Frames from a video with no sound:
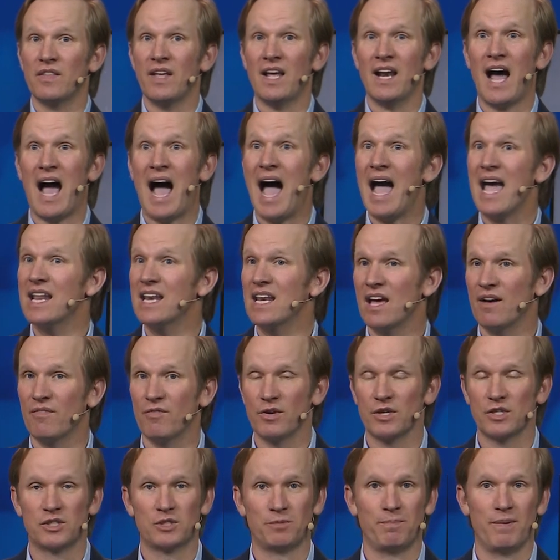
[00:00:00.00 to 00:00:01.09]
that I'd never
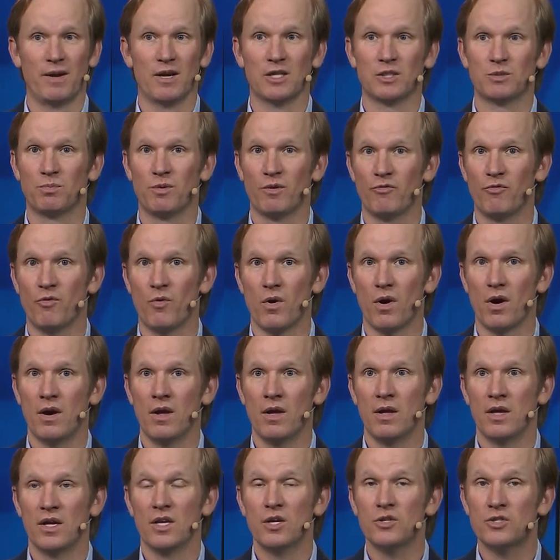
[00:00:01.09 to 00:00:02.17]
experienced before.
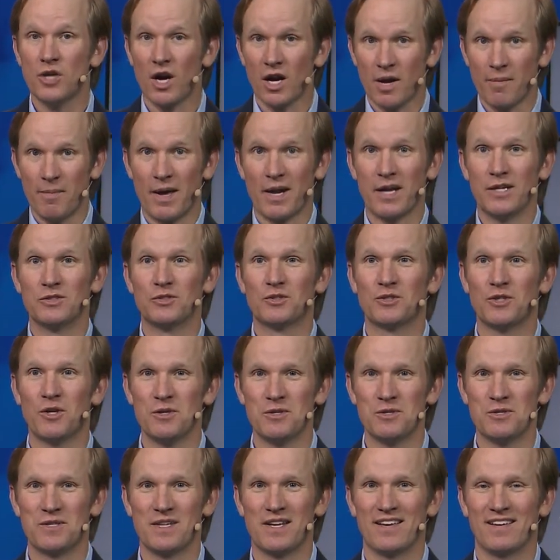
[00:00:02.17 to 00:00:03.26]
You talk about
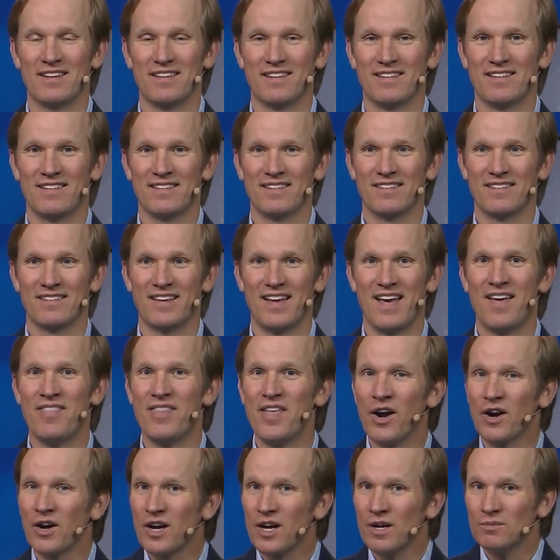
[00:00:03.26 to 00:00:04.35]
uncertainty. And
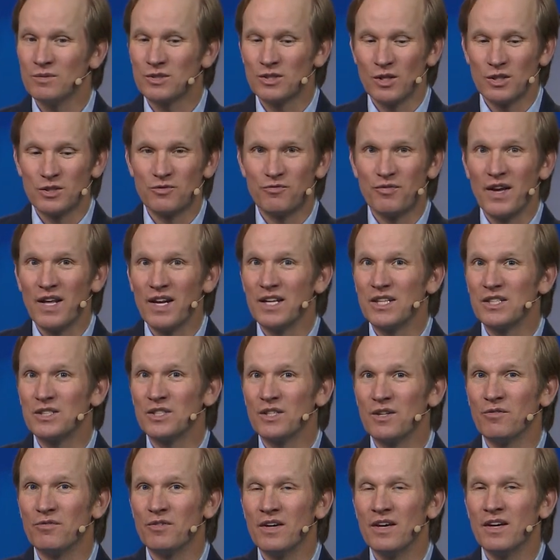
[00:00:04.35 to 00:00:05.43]
there comes those feelings
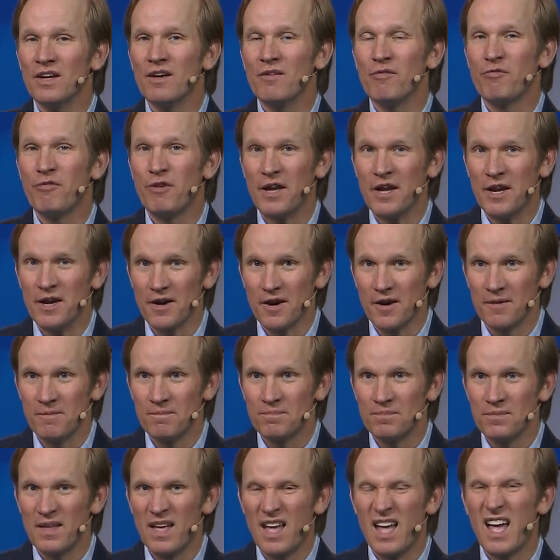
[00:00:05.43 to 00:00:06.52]
of fear,
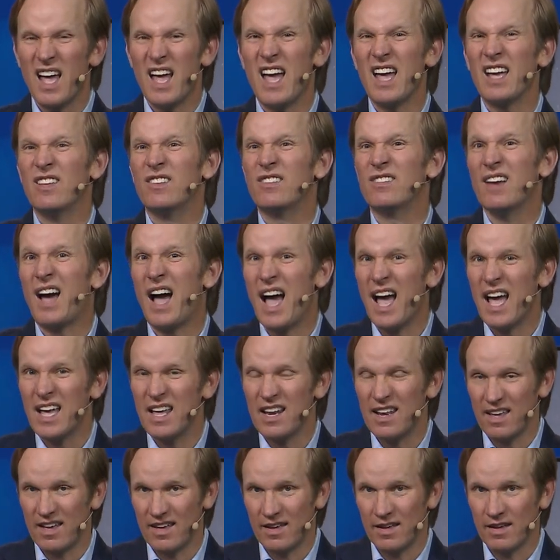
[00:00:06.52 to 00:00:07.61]

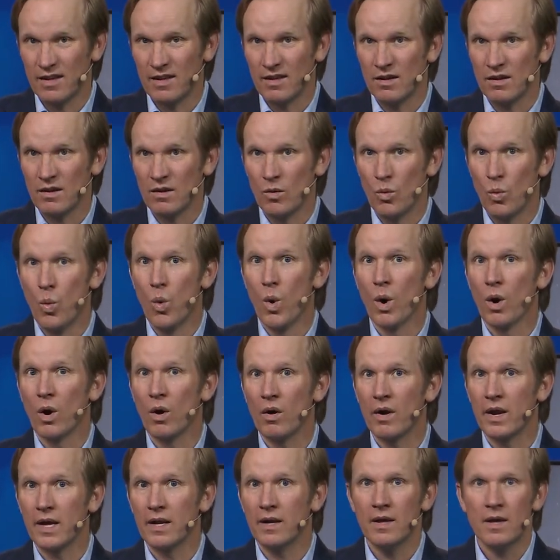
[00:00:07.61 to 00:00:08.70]
anxiety,
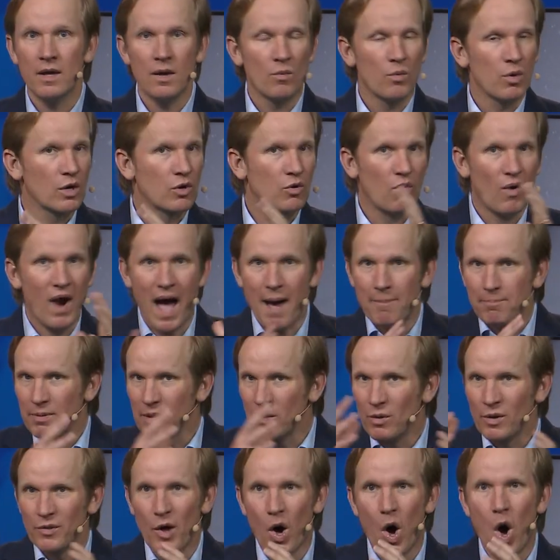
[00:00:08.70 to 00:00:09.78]
worry, and we're
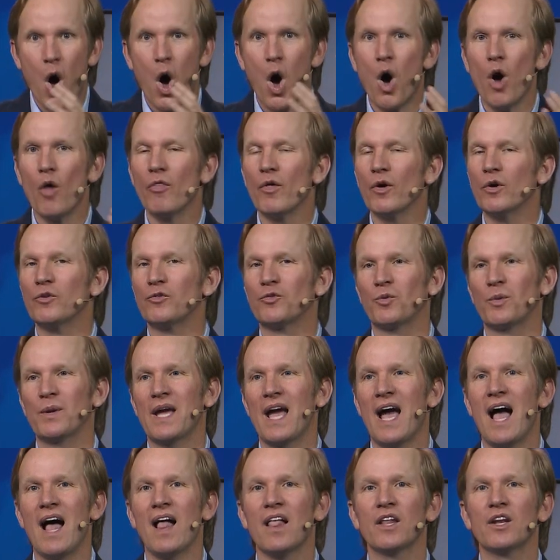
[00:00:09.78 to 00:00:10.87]
grappling with all those
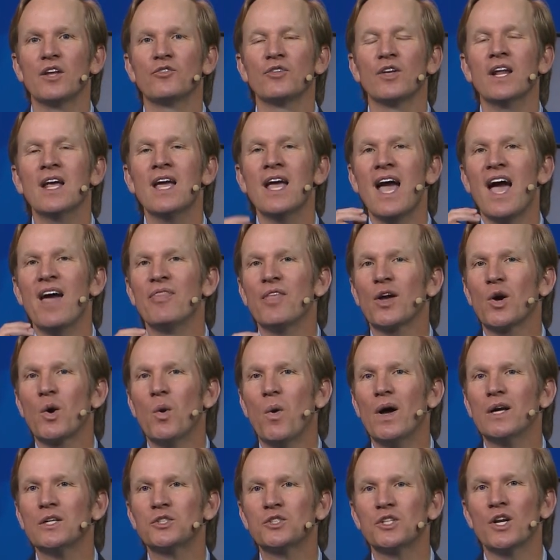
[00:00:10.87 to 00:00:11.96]
realities. And, and the
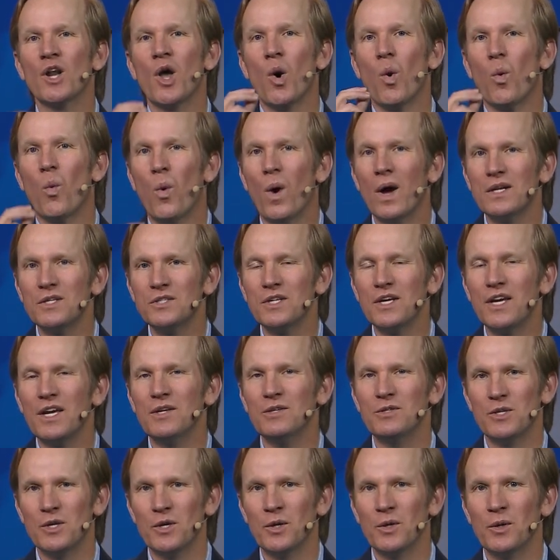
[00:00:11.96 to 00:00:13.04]
question, what do you
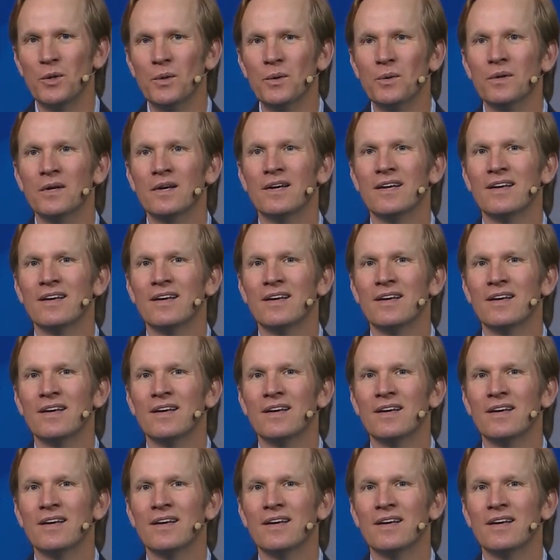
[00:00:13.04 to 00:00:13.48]
do